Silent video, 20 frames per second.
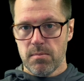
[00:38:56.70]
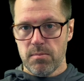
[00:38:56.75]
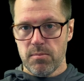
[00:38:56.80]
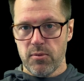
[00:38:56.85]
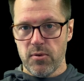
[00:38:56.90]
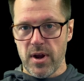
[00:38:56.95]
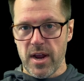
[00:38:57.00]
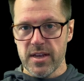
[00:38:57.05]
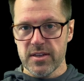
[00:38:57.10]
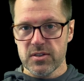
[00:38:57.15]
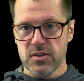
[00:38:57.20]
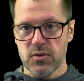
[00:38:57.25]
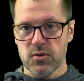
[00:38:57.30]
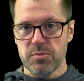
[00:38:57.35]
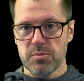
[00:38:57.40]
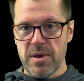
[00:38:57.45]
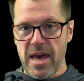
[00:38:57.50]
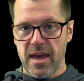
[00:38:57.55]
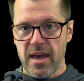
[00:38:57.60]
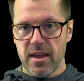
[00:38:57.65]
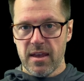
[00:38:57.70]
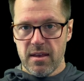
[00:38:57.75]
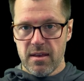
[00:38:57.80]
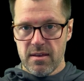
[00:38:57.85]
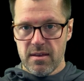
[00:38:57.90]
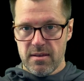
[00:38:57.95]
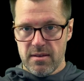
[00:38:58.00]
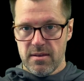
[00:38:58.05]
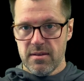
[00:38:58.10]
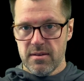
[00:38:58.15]
price goes back
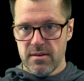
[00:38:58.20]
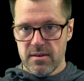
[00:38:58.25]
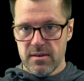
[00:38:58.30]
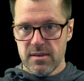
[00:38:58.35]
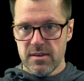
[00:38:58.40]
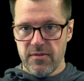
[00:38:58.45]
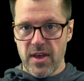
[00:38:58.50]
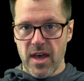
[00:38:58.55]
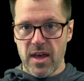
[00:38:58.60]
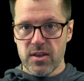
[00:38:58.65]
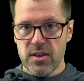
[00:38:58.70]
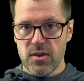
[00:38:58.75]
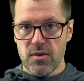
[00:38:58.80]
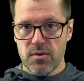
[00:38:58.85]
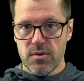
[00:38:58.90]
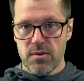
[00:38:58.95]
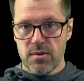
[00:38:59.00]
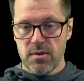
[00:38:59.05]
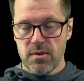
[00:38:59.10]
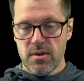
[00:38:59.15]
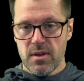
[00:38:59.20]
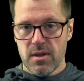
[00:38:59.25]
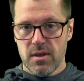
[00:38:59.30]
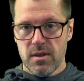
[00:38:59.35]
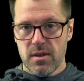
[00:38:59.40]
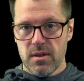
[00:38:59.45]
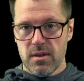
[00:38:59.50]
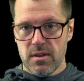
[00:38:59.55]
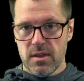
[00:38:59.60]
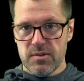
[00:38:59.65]
to value.
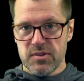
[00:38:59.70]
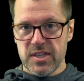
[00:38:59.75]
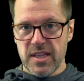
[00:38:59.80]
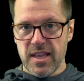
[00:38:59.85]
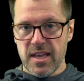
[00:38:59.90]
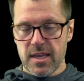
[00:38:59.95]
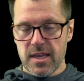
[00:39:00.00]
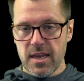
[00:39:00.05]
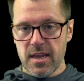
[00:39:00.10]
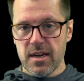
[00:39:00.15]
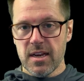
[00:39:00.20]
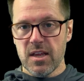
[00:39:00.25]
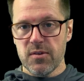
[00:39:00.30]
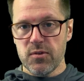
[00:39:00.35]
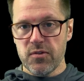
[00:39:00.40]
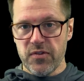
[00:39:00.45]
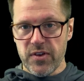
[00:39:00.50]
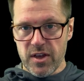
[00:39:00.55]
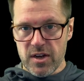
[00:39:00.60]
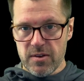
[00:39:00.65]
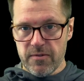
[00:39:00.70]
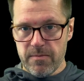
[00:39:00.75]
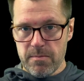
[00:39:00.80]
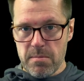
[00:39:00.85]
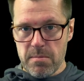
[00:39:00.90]
Let's say that again. If you fail to